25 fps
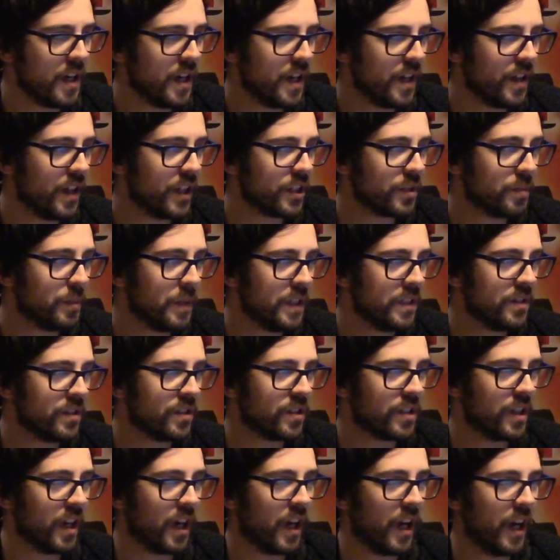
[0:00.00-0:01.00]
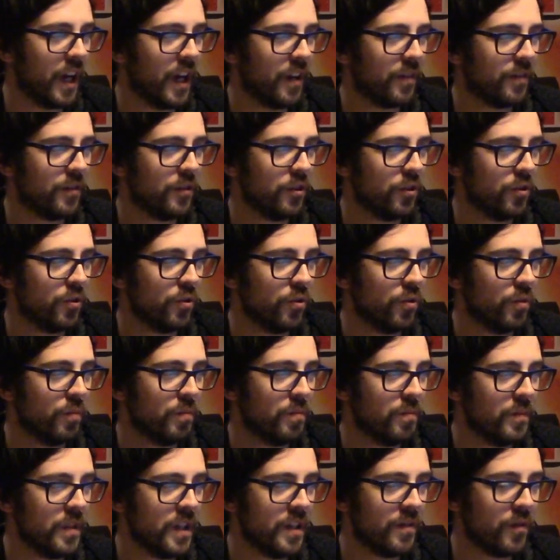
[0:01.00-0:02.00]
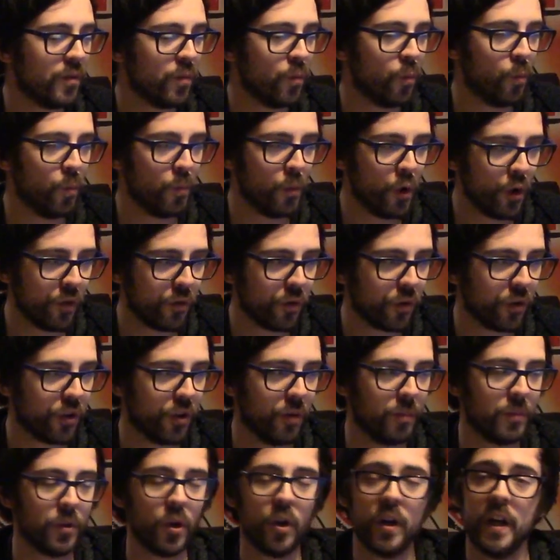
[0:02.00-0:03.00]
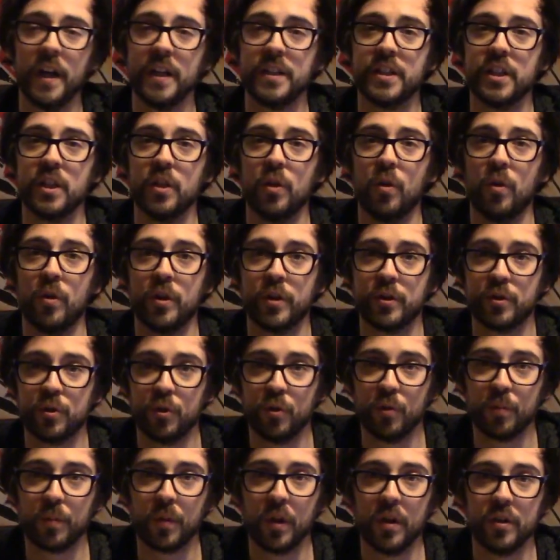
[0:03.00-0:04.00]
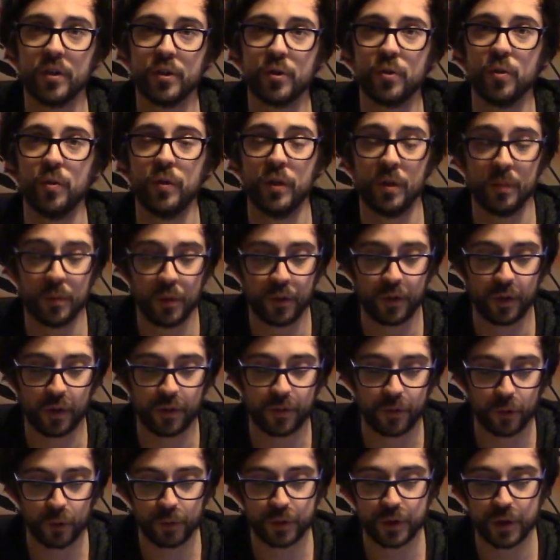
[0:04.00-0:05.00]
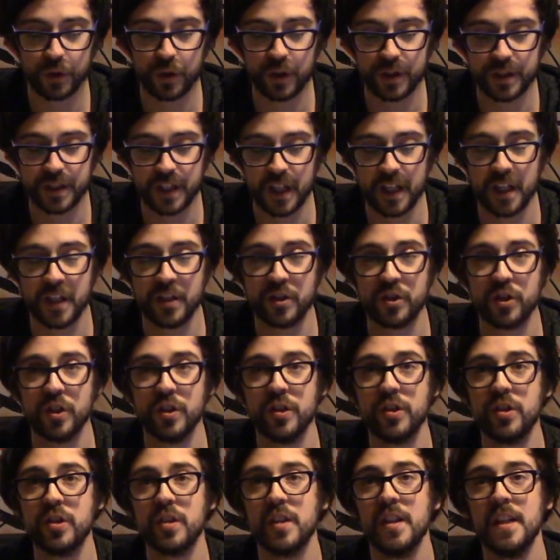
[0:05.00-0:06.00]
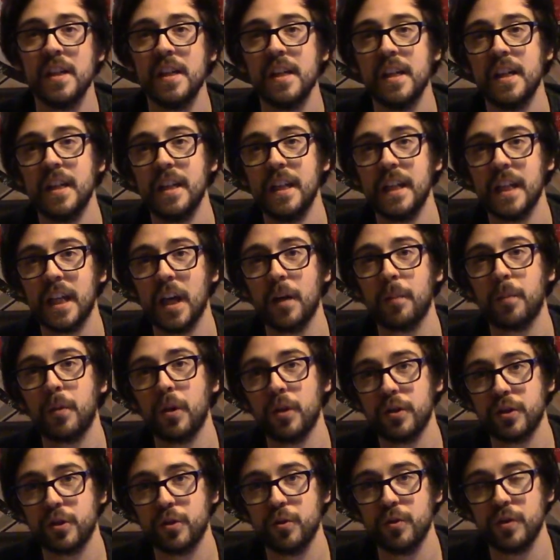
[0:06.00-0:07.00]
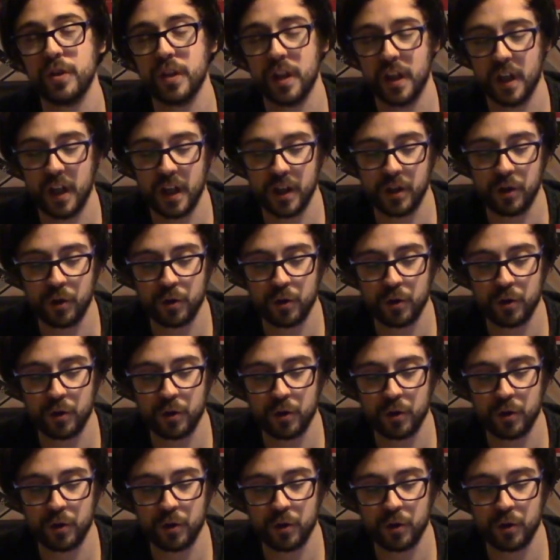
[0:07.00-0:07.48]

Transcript: This means that if you even move with them, you're hitting on a 2+, so you move your full 10 inches, you get +2 to hit.